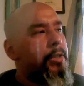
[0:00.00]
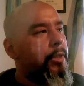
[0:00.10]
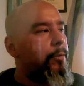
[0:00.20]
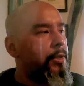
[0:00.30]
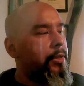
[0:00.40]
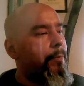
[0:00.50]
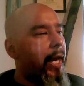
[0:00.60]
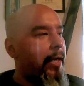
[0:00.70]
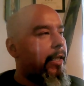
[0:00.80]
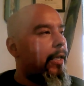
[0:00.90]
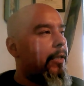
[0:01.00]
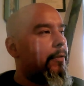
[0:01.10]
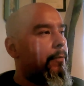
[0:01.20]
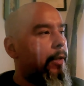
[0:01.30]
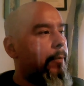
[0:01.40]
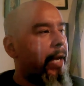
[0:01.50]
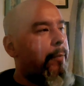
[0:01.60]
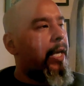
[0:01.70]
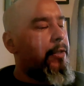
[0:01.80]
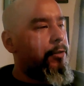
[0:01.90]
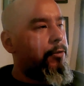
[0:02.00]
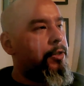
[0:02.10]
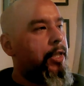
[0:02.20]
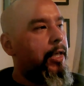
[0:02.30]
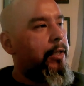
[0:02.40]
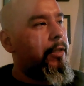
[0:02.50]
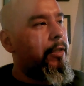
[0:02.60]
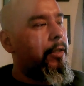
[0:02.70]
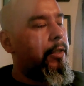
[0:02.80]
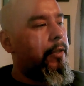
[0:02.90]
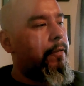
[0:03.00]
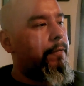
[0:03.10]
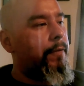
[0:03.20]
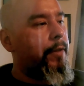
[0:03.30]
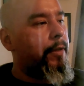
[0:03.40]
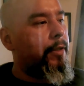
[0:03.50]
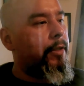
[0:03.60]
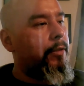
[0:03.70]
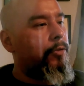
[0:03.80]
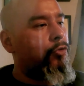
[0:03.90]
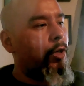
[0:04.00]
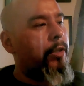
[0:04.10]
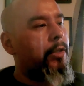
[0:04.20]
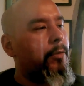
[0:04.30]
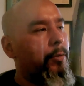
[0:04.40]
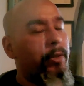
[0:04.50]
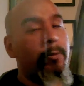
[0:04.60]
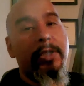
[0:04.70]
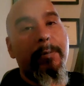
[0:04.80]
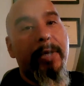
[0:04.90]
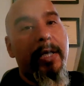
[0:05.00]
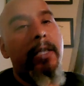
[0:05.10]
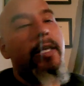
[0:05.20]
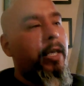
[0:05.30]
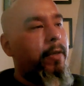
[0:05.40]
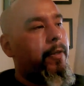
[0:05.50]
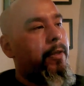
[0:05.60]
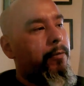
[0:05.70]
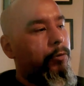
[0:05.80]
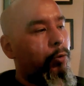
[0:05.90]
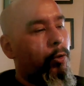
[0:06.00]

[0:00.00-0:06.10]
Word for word: was it was the back end, the back passenger side of the truck. It, it, was the bed and the